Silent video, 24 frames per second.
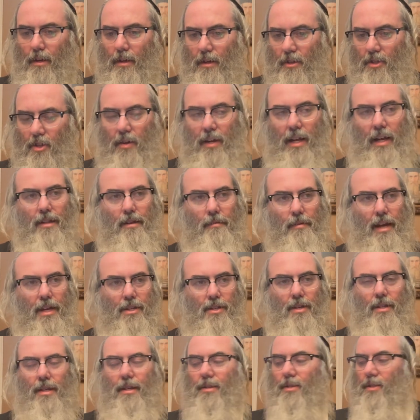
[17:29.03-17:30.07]
So now let me ask
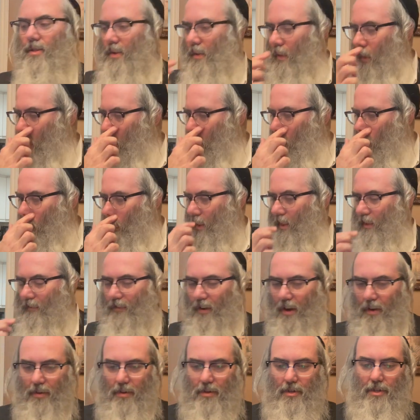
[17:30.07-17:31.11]
you this. When the
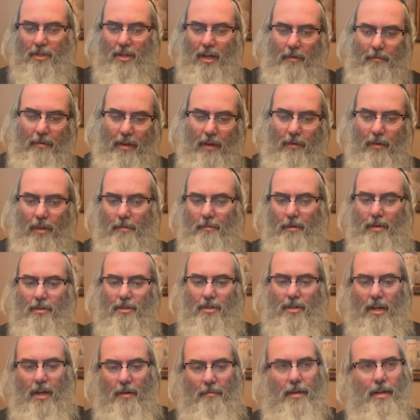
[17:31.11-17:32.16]
father's coming, when the mother's
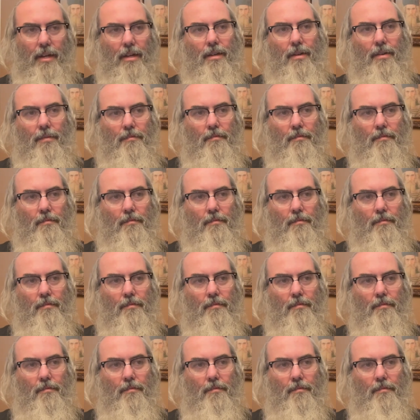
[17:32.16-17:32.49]
coming,